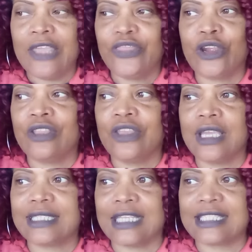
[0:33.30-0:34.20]

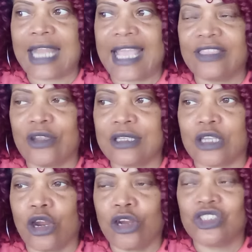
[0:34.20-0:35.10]
It's like there is
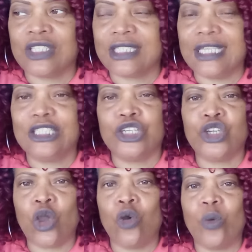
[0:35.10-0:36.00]
an urgency to
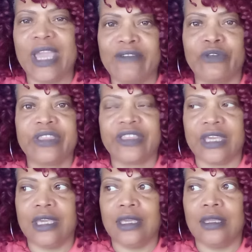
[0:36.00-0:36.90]
know
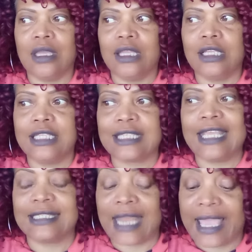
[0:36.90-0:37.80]
everything.
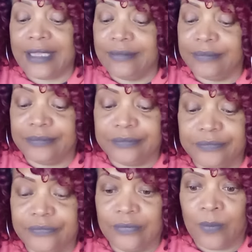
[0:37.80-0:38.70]
It's like
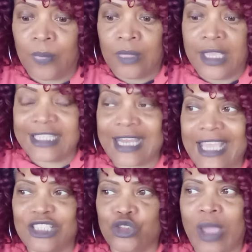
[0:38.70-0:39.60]

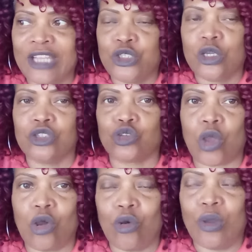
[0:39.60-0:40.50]
it's trying to
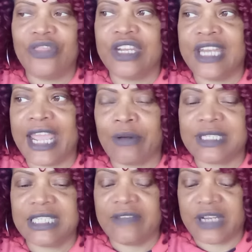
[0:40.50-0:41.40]
control the
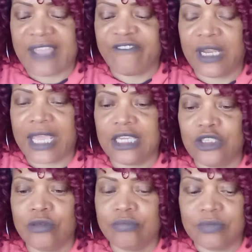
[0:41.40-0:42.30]
narrative. And I feel like
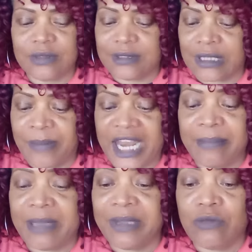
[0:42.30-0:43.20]
somebody
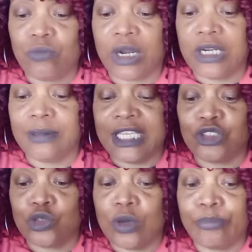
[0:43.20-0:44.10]
may be running up
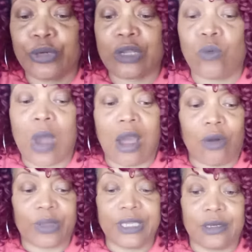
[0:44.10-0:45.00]
into a brick
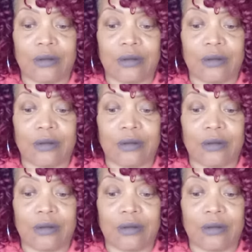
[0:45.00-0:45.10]
wall here,